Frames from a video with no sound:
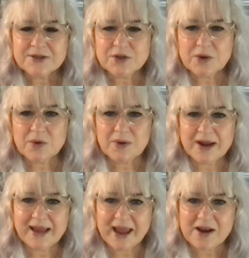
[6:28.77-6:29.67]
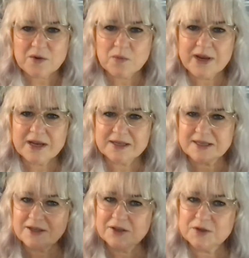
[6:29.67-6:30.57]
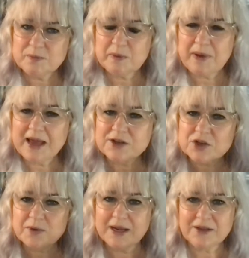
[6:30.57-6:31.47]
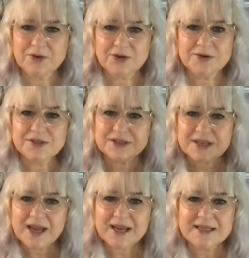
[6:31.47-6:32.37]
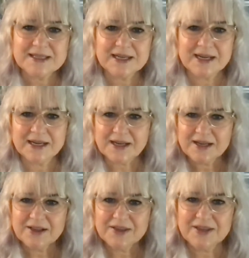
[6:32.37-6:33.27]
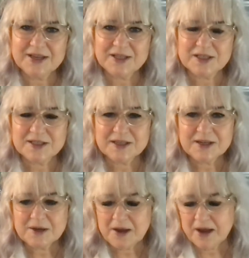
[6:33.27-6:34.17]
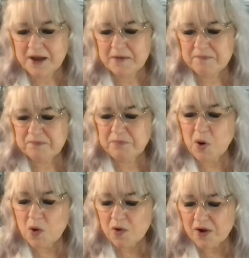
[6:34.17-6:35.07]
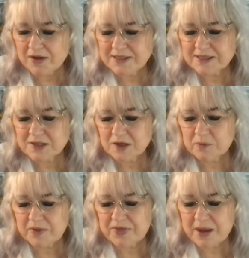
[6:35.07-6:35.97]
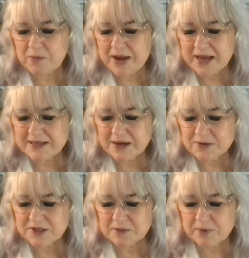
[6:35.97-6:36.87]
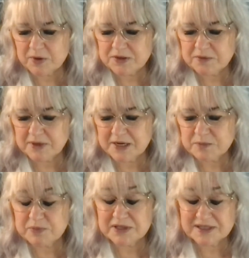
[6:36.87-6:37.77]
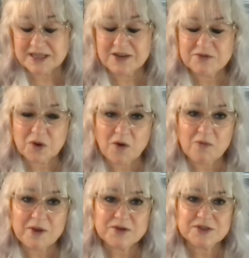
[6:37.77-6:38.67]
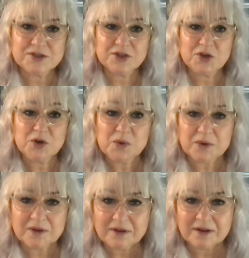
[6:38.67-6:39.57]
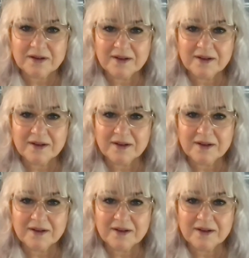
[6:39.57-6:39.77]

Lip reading: So again, we continue to perpetuate through society this poor artist club. And then we get down to the bottom, and it's perceived almost as cool